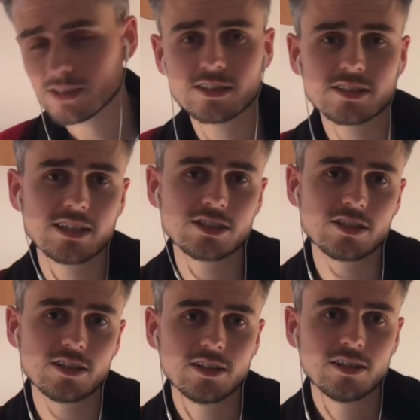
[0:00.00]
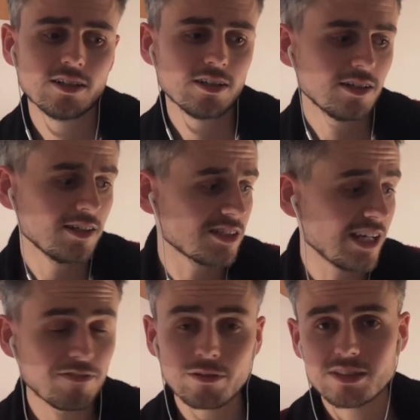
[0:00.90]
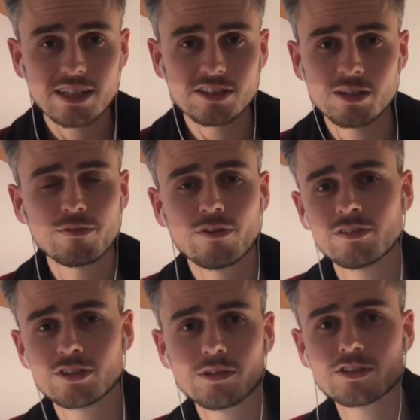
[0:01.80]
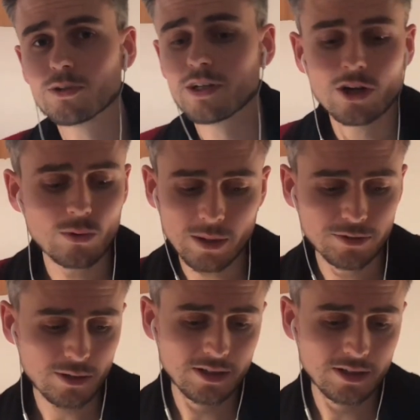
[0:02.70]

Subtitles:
It's nice to have them sent to you beforehand as well, so I know what I'm doing.